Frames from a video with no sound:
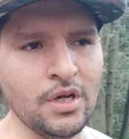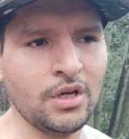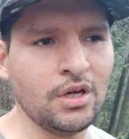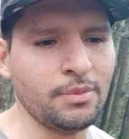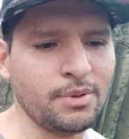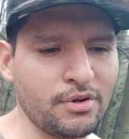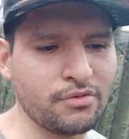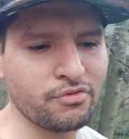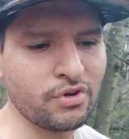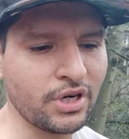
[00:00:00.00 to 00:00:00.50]

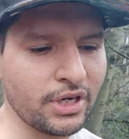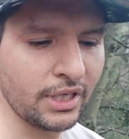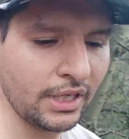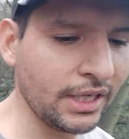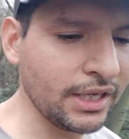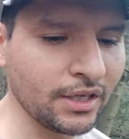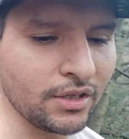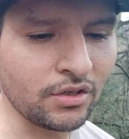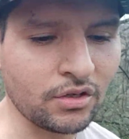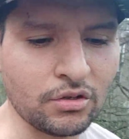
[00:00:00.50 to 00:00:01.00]
about
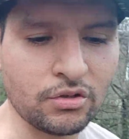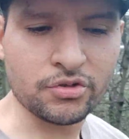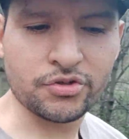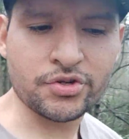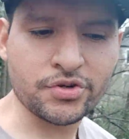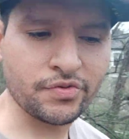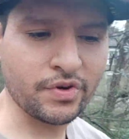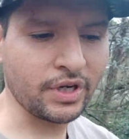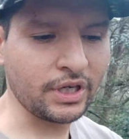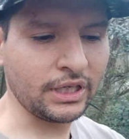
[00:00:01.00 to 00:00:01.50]
running and
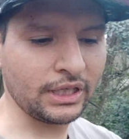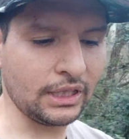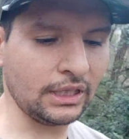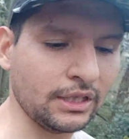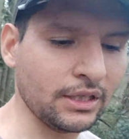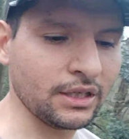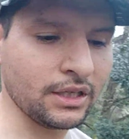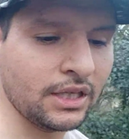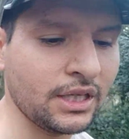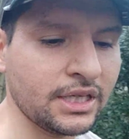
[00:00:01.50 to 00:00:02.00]
ultra running
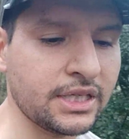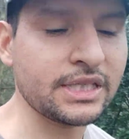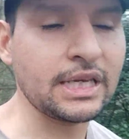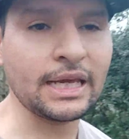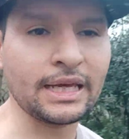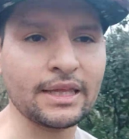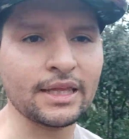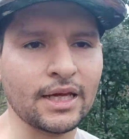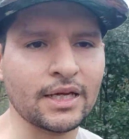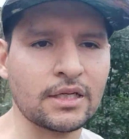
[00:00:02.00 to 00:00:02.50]
and things
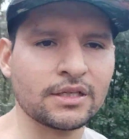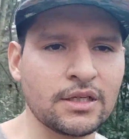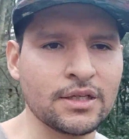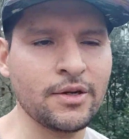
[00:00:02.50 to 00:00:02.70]
like that,